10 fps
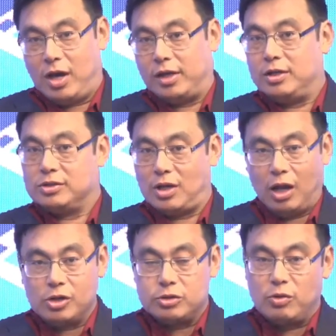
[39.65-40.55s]
And he's
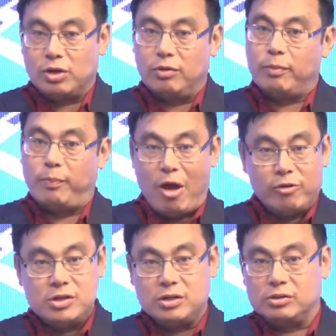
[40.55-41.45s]
also one of the
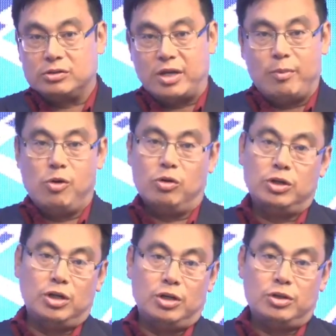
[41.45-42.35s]
pioneers among
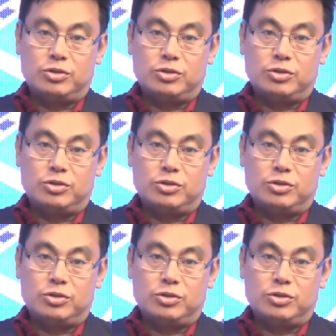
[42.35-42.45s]
the